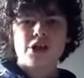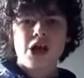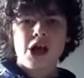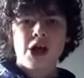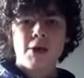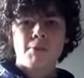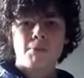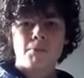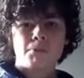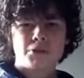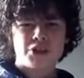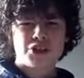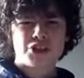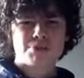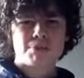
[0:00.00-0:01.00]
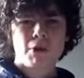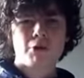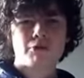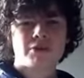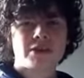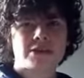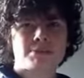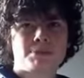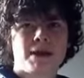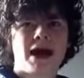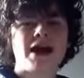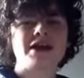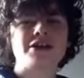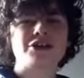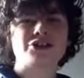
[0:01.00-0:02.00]
the smoke is
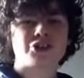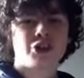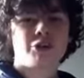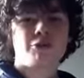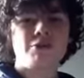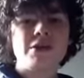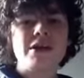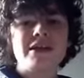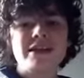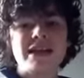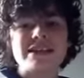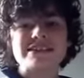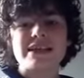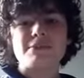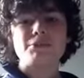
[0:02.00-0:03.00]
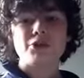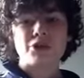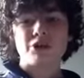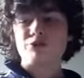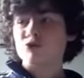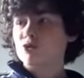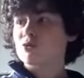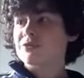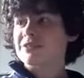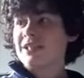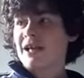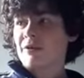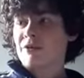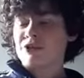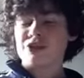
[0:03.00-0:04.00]
back. So next time you go to all the
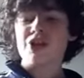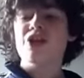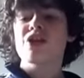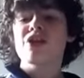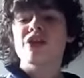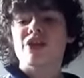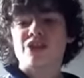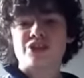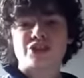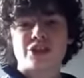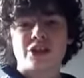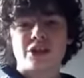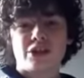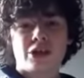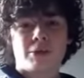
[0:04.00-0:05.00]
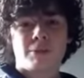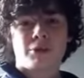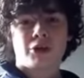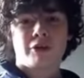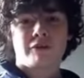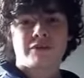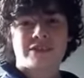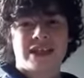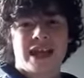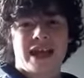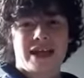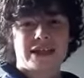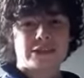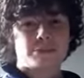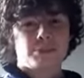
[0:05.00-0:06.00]
towers, go into
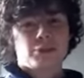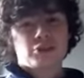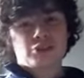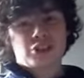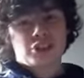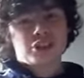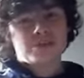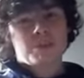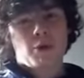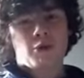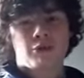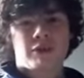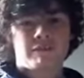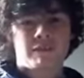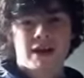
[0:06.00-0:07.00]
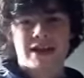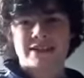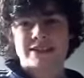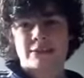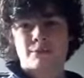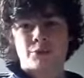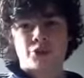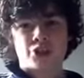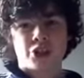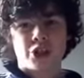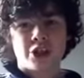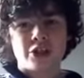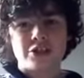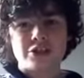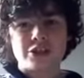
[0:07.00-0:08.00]
Hex, because the smoke effects have
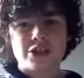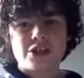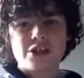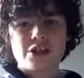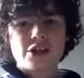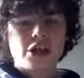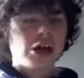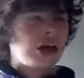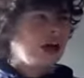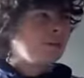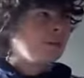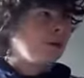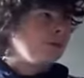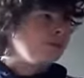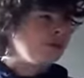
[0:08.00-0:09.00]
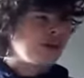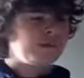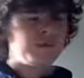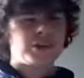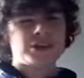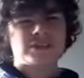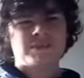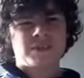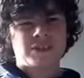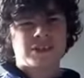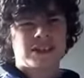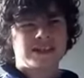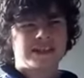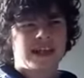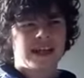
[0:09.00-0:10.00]
returned. On previous
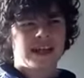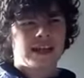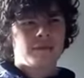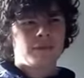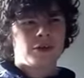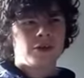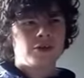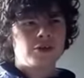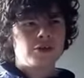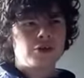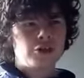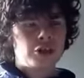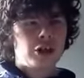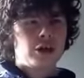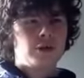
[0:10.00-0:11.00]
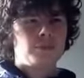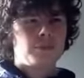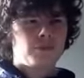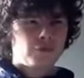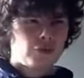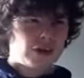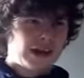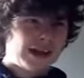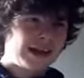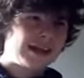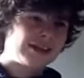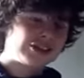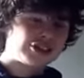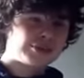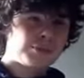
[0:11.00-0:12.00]
visits, I never, you know, before the
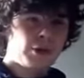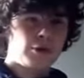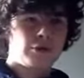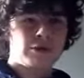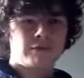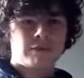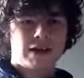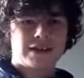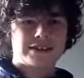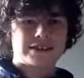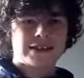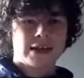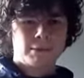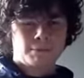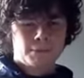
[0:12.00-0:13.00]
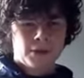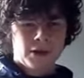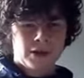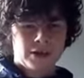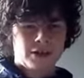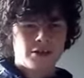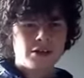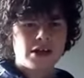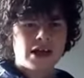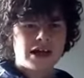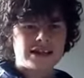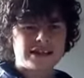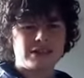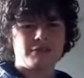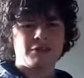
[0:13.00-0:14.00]
smoke effects came back,
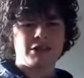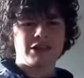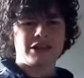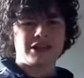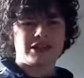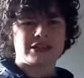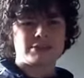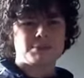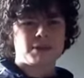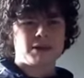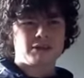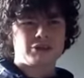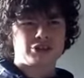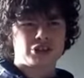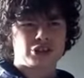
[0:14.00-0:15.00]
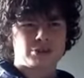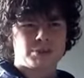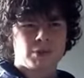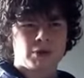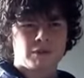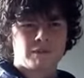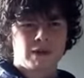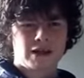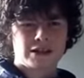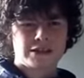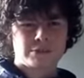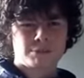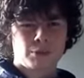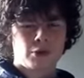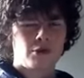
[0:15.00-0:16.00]
I didn't really experience the smoke effects,
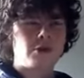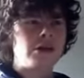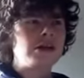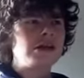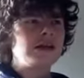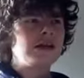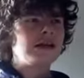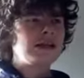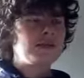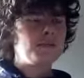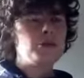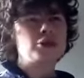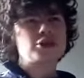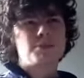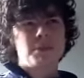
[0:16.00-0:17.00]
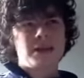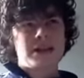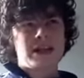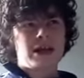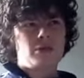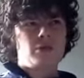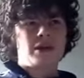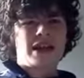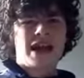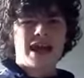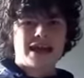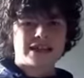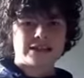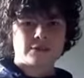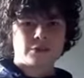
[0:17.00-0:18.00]
but they must have been there when
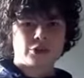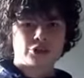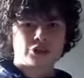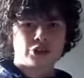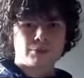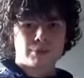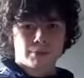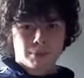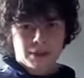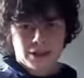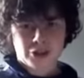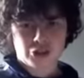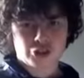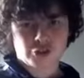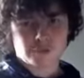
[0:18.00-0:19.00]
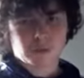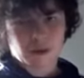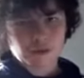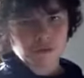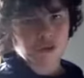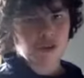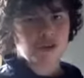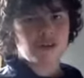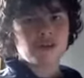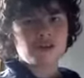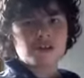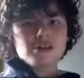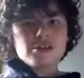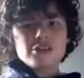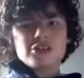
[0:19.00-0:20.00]
Hex first opened back in 2000.
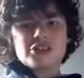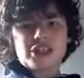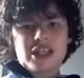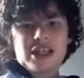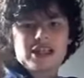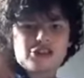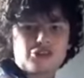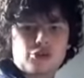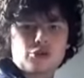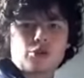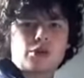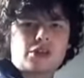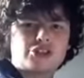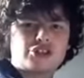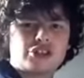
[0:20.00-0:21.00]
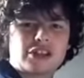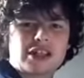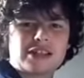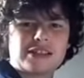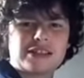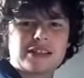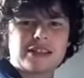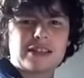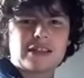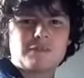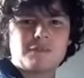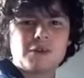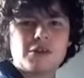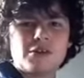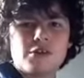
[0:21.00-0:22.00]
So yeah, that's your question answered,
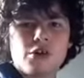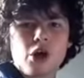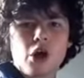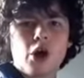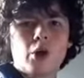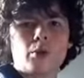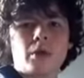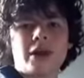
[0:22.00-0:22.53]
Ethan. Oh,